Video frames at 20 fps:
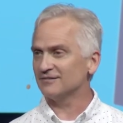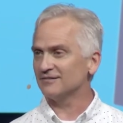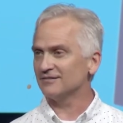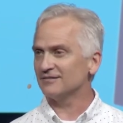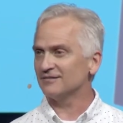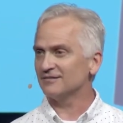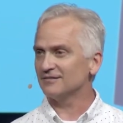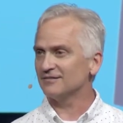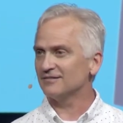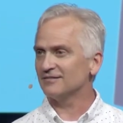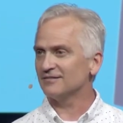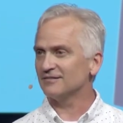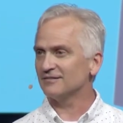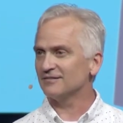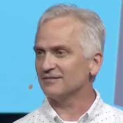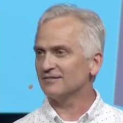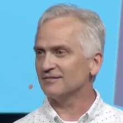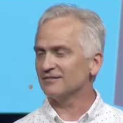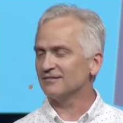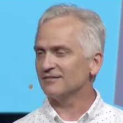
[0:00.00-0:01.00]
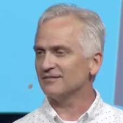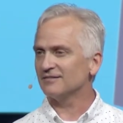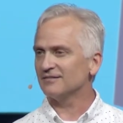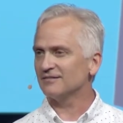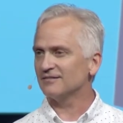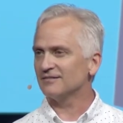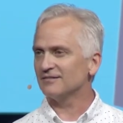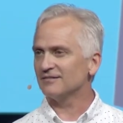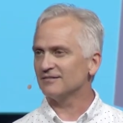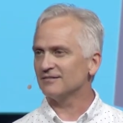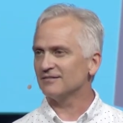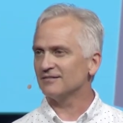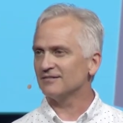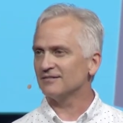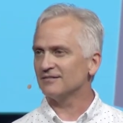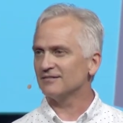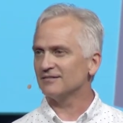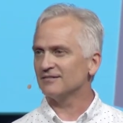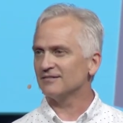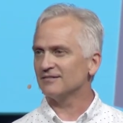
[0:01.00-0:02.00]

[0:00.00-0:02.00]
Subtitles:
(no one is talking)